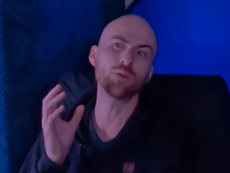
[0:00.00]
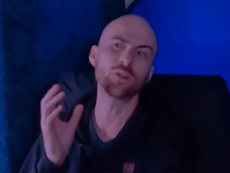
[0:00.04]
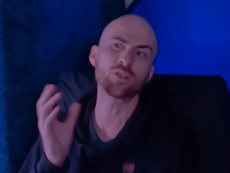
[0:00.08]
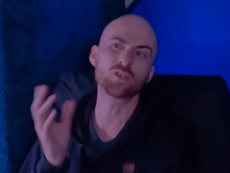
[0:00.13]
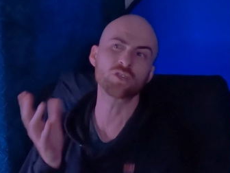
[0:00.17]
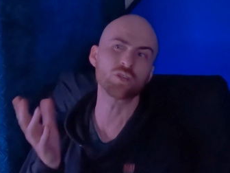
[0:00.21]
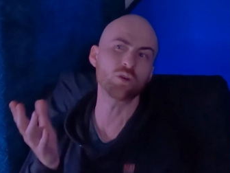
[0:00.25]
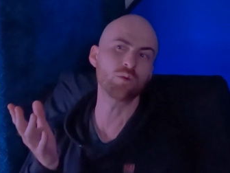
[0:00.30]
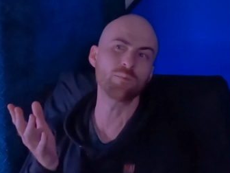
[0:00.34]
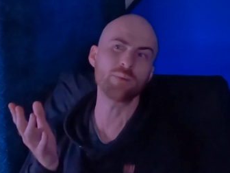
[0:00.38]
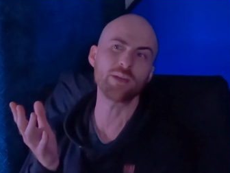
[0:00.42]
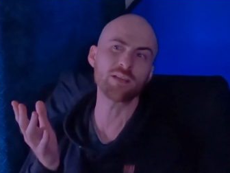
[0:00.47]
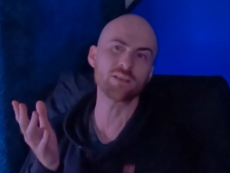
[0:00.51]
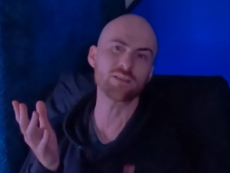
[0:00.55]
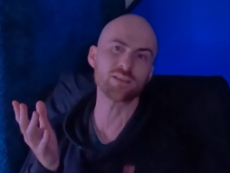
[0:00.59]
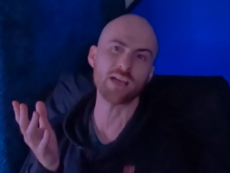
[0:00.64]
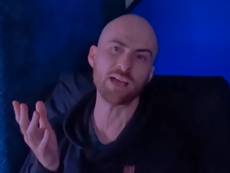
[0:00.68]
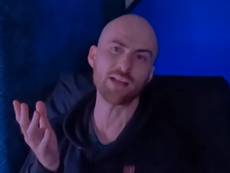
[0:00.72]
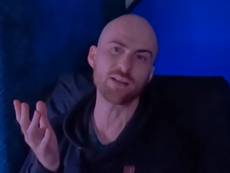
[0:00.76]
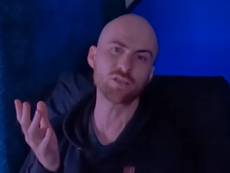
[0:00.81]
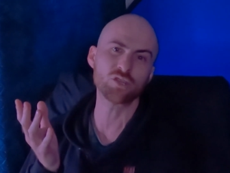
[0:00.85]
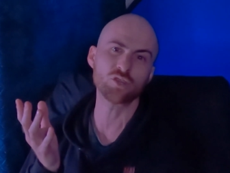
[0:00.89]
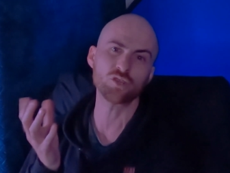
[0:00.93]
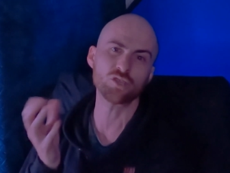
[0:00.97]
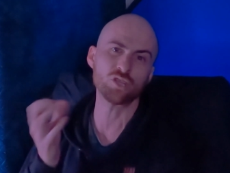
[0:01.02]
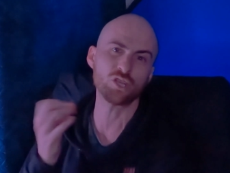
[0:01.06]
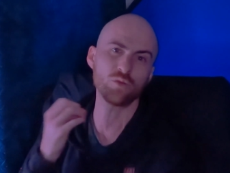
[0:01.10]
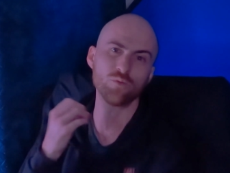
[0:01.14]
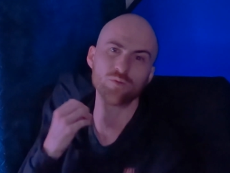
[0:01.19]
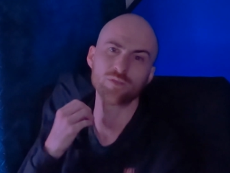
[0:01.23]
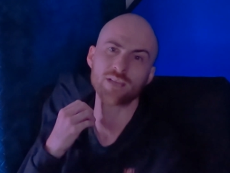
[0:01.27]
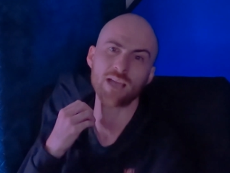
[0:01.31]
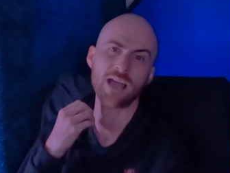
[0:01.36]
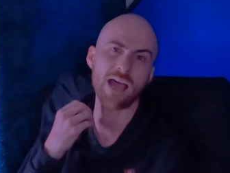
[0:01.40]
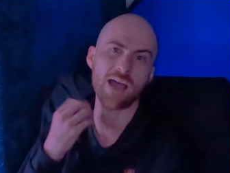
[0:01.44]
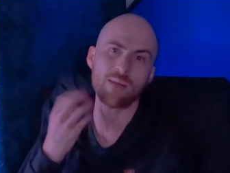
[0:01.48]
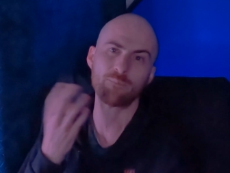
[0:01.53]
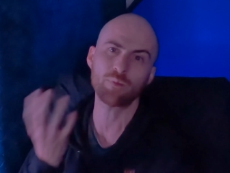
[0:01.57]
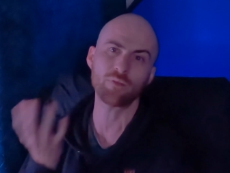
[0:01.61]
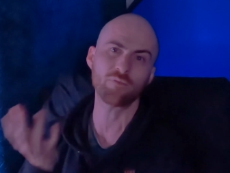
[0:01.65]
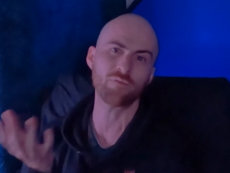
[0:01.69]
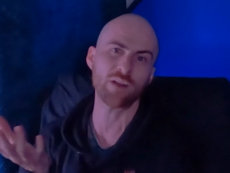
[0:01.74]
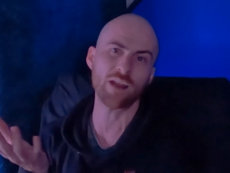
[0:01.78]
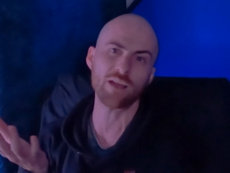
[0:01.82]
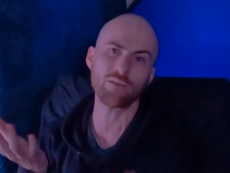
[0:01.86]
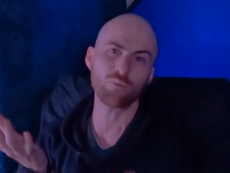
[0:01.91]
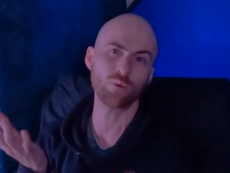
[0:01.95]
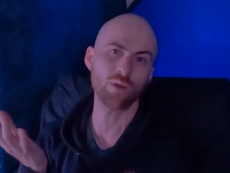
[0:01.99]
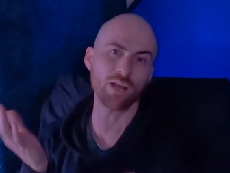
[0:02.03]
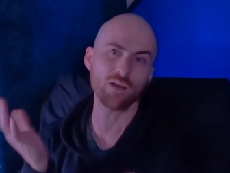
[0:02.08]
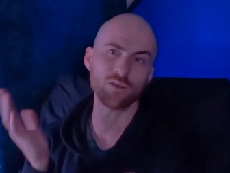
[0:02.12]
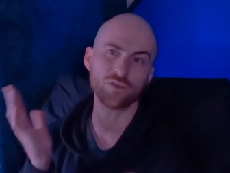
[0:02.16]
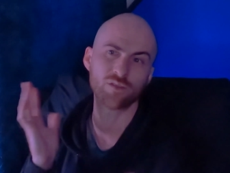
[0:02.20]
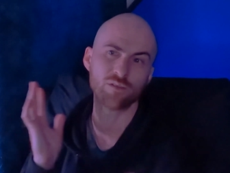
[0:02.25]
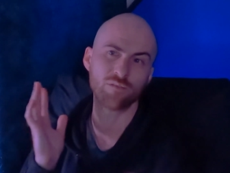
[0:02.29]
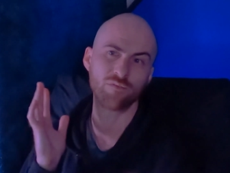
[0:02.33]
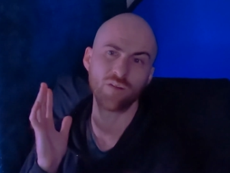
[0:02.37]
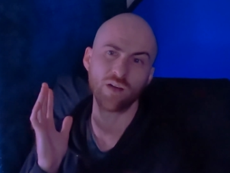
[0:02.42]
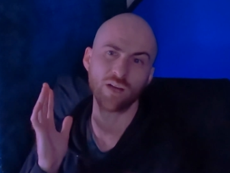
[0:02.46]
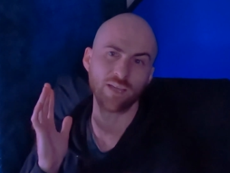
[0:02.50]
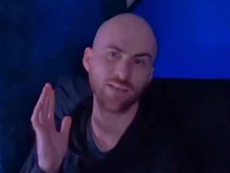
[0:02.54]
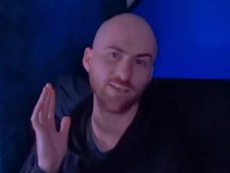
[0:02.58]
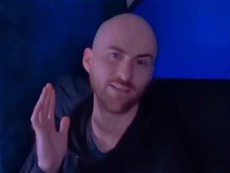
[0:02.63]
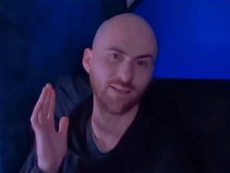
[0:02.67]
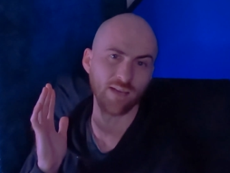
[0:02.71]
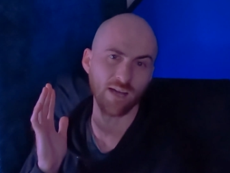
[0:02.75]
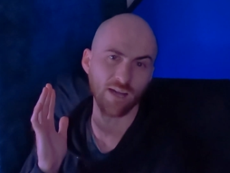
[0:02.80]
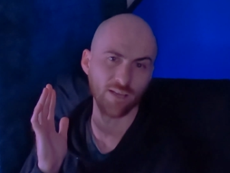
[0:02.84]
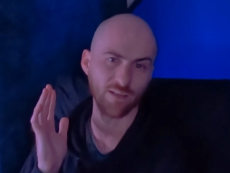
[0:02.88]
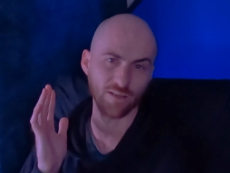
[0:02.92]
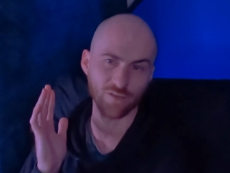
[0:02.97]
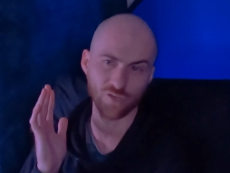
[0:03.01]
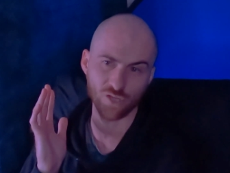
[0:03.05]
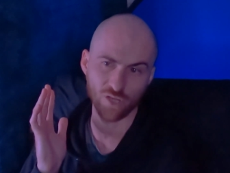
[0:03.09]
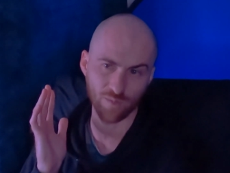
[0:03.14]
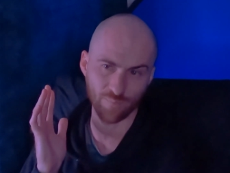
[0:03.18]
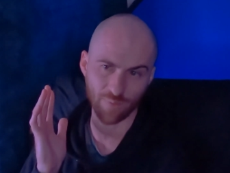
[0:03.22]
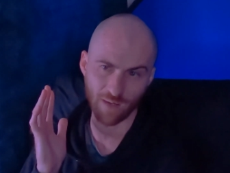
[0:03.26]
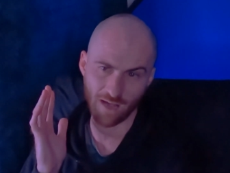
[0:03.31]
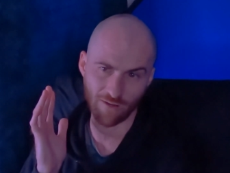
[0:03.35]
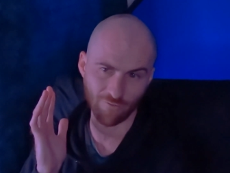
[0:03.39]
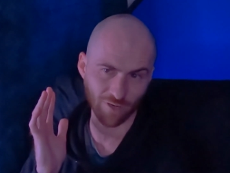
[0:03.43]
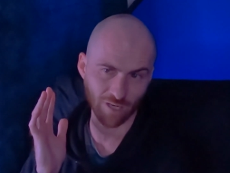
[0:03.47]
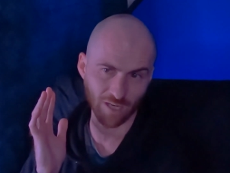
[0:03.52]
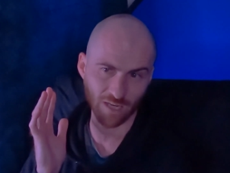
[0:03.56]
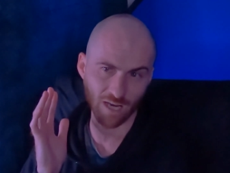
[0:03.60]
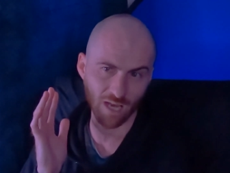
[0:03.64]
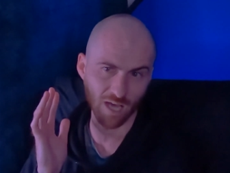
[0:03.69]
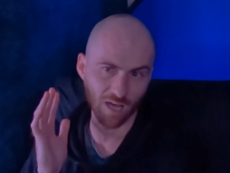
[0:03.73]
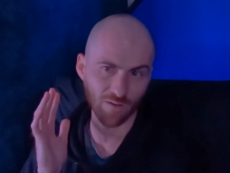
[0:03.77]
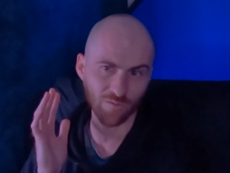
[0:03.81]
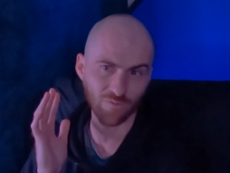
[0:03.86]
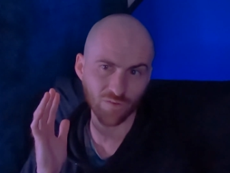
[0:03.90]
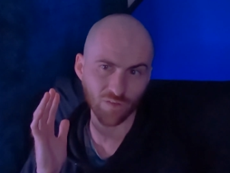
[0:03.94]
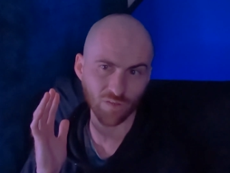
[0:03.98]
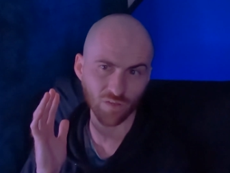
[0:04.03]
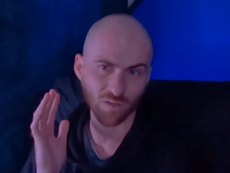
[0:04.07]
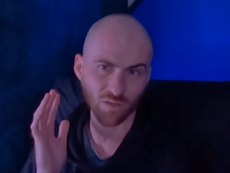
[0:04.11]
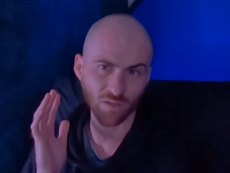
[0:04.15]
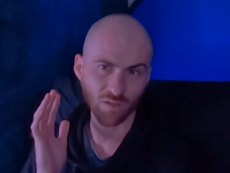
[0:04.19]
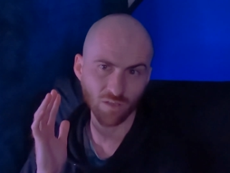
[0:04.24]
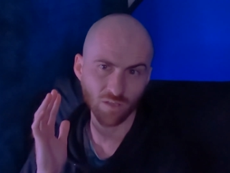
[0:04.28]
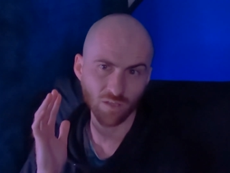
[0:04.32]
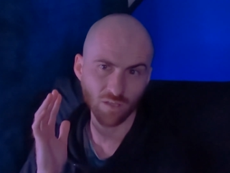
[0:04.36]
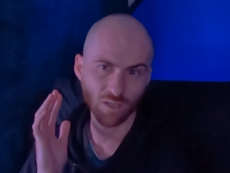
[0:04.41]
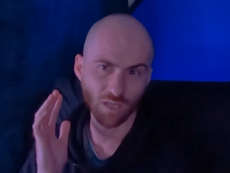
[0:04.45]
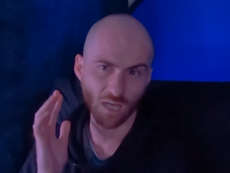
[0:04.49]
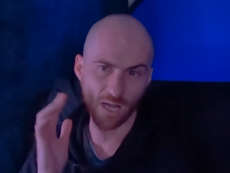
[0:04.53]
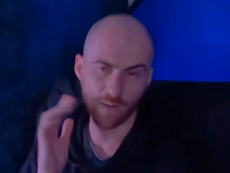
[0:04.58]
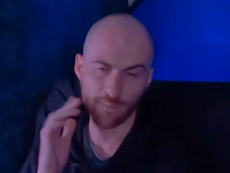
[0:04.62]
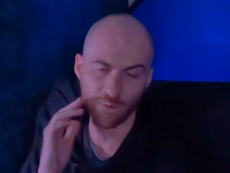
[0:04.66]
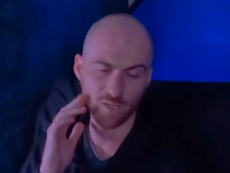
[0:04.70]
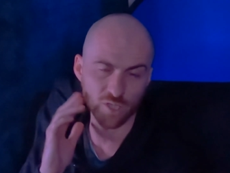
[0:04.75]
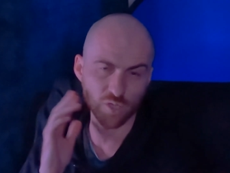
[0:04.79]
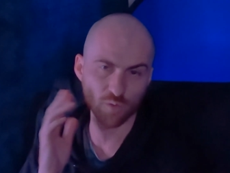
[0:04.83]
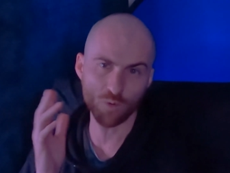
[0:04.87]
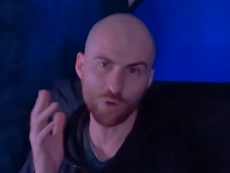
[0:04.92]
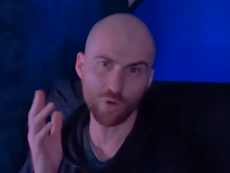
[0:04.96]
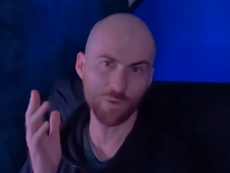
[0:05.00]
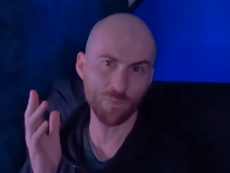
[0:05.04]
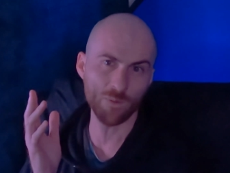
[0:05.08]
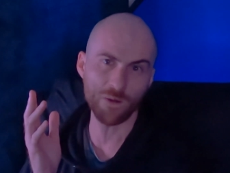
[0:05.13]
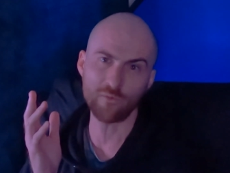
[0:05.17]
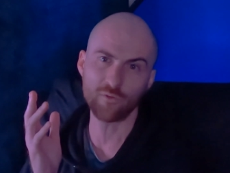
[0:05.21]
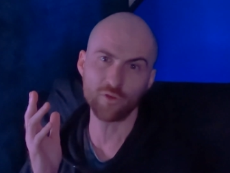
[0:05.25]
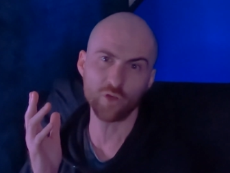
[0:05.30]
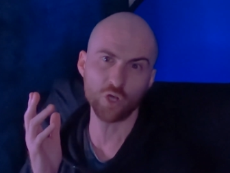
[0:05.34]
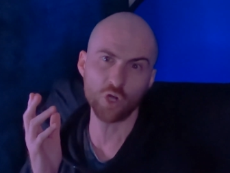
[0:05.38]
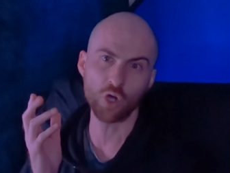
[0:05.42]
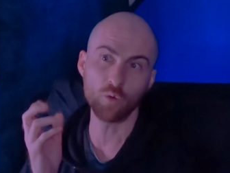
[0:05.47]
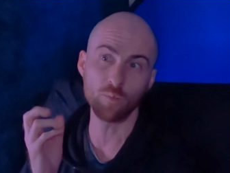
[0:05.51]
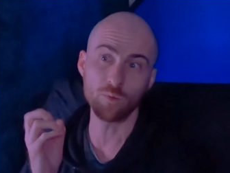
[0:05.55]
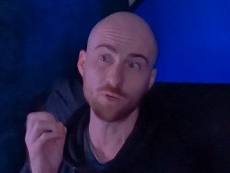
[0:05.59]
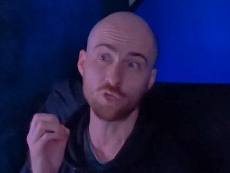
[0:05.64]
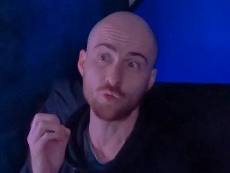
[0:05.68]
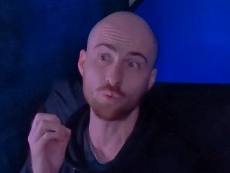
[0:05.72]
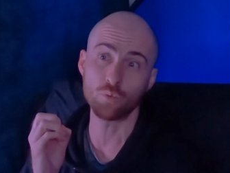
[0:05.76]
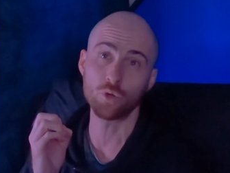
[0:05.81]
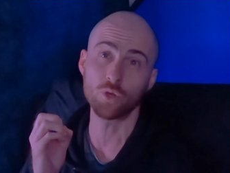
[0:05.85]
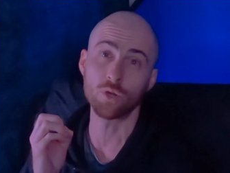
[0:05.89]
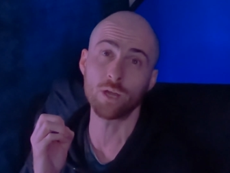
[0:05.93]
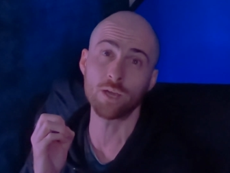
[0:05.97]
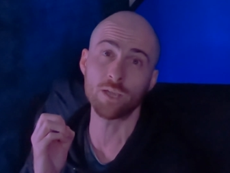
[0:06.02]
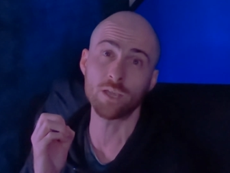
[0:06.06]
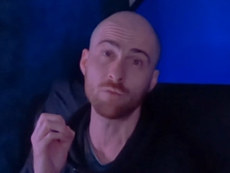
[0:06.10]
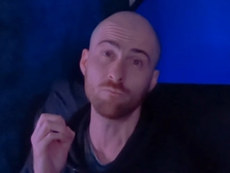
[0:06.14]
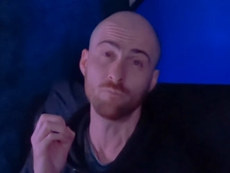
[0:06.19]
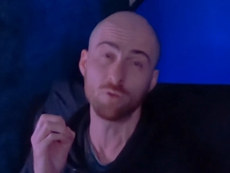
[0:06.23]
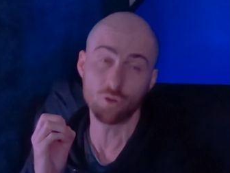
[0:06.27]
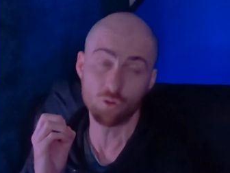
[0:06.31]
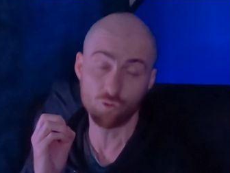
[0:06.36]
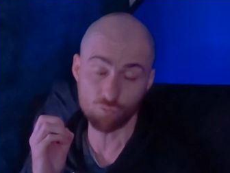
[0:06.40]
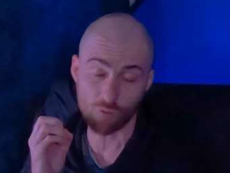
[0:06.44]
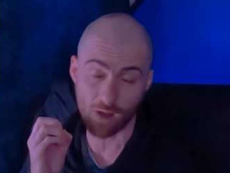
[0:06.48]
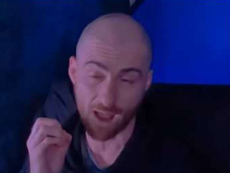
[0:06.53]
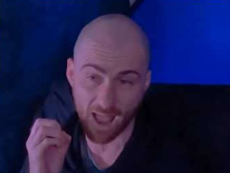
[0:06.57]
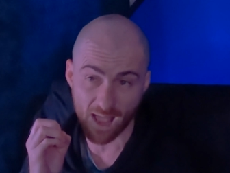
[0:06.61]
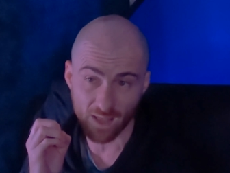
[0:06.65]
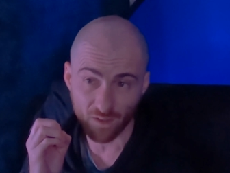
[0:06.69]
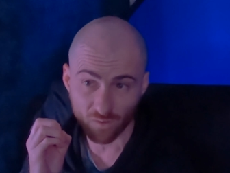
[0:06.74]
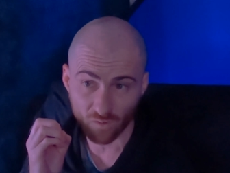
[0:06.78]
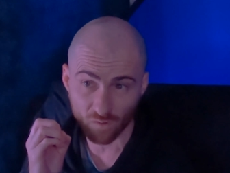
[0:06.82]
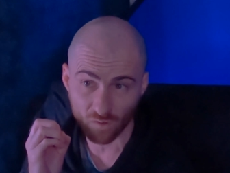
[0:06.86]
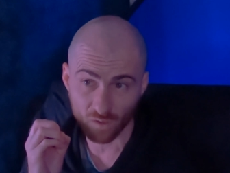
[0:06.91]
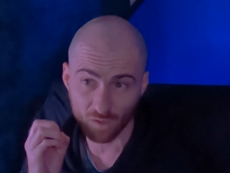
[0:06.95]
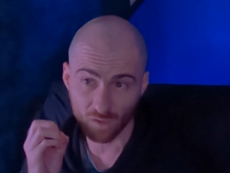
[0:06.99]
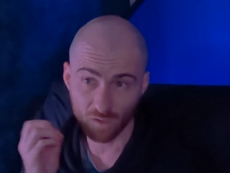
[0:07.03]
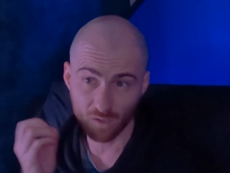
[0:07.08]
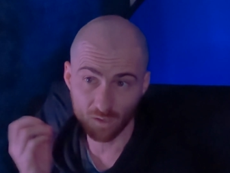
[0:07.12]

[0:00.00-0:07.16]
Which don't make sense because she was happy for everyone else to fucking die that she apparently loved. And when she woke up out of the coma, she weren't like in regret.